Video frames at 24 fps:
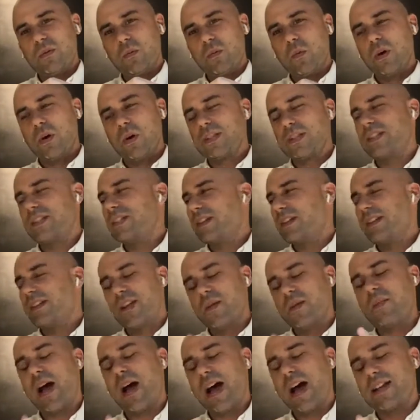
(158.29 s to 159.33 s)
wasn't going
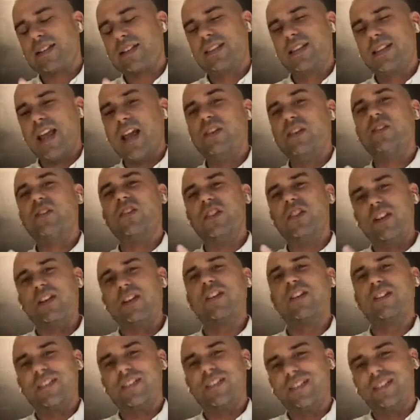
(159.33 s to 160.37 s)
to get past the
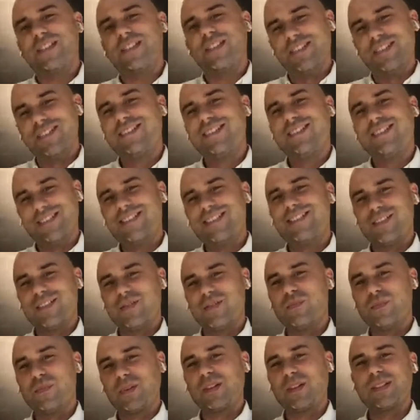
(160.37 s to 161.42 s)
engineers
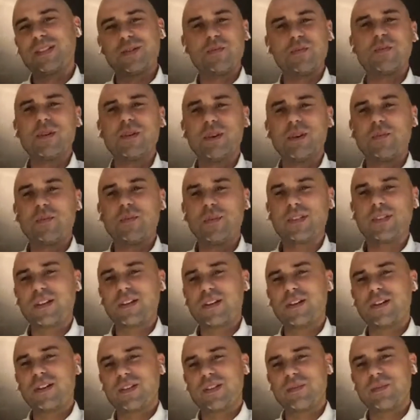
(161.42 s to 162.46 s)
because it
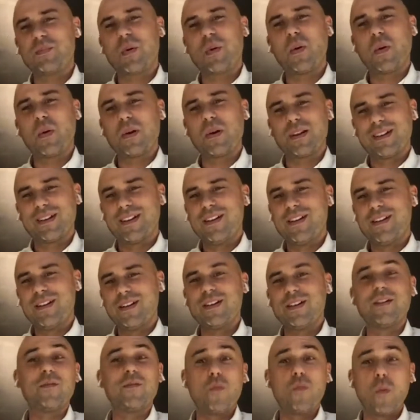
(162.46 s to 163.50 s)
wasn't going to support
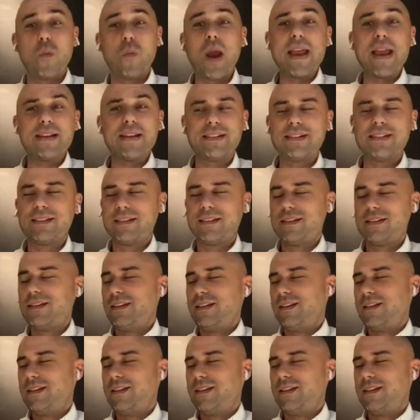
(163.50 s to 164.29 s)
enough weight.